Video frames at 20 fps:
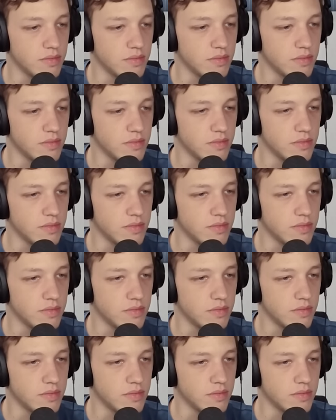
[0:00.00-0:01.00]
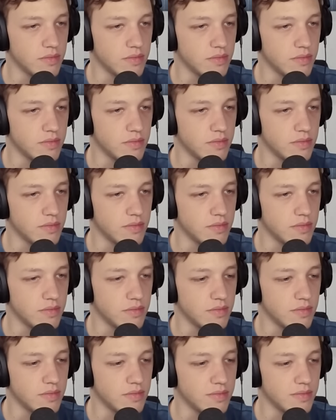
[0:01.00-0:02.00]

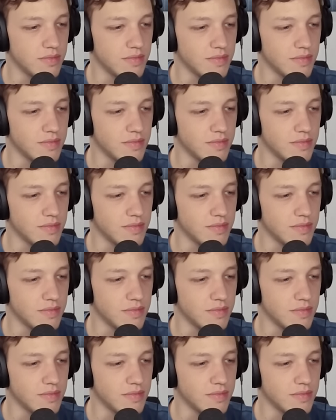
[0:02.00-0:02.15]
(not speaking)